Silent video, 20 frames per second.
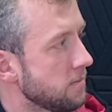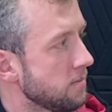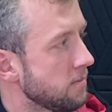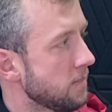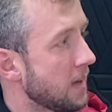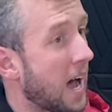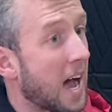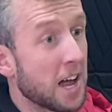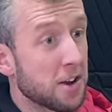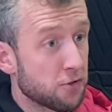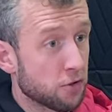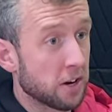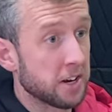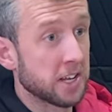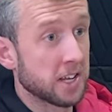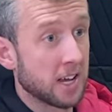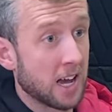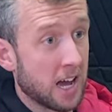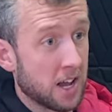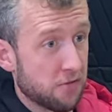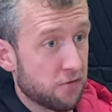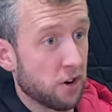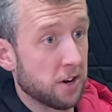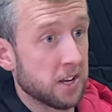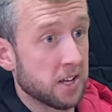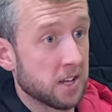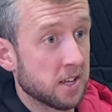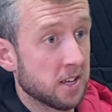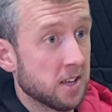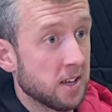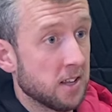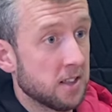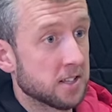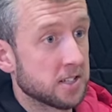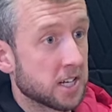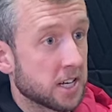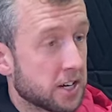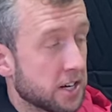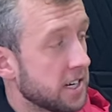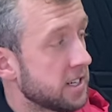far and running, was and your running. biggest? Yeah. There's
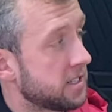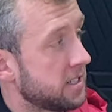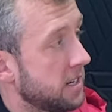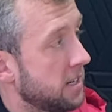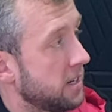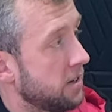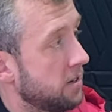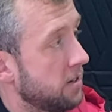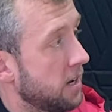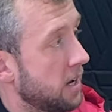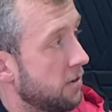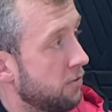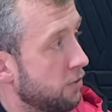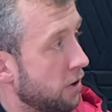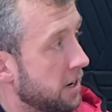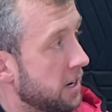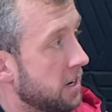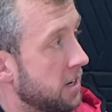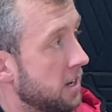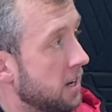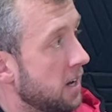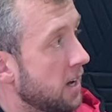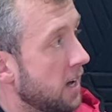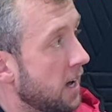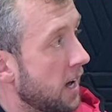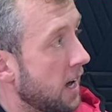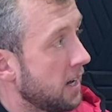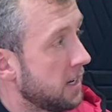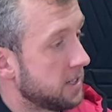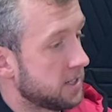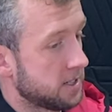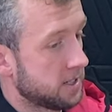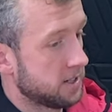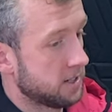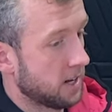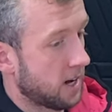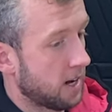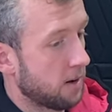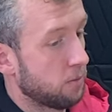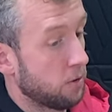a great saying in, in running is
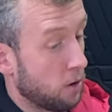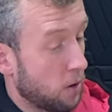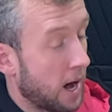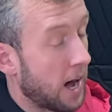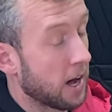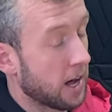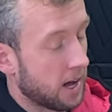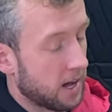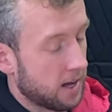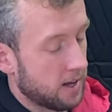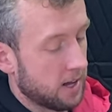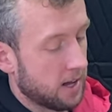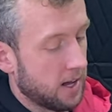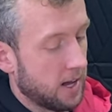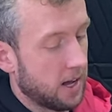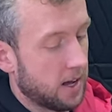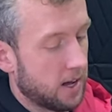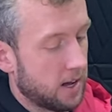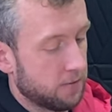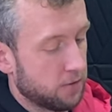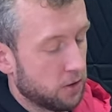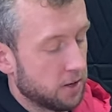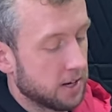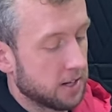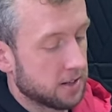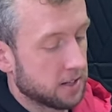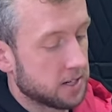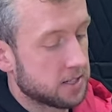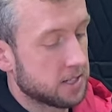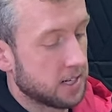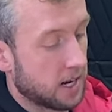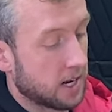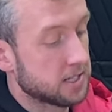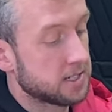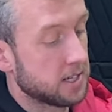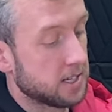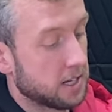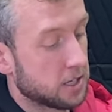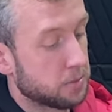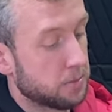the well I, I I've not heard this saying I
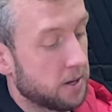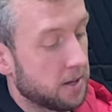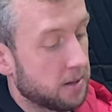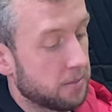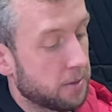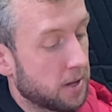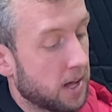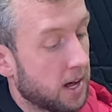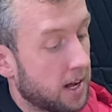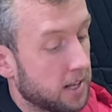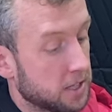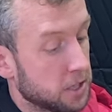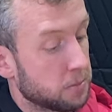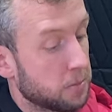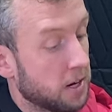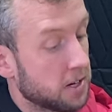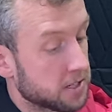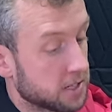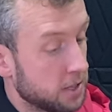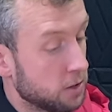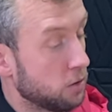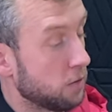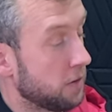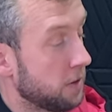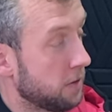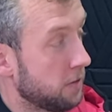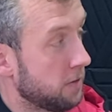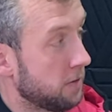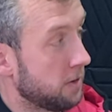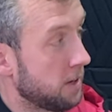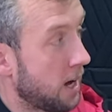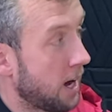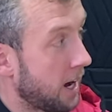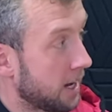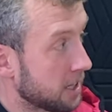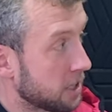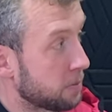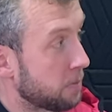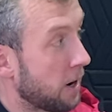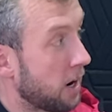say this but but the hardest part's getting over the the
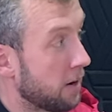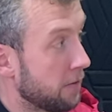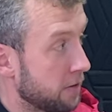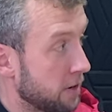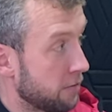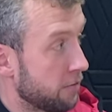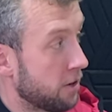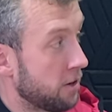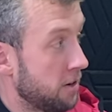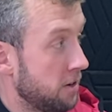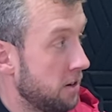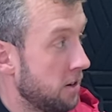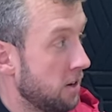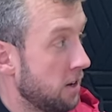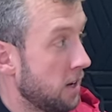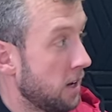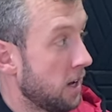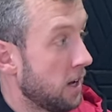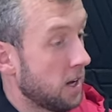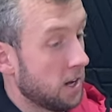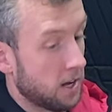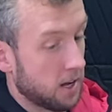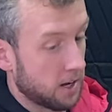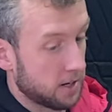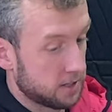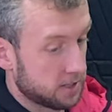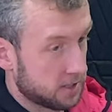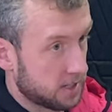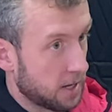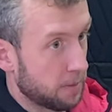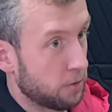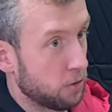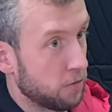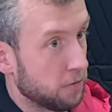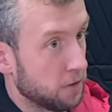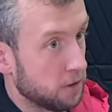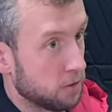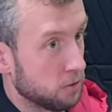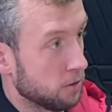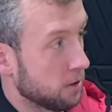hardest part of your run is stepping over
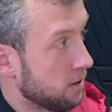the door.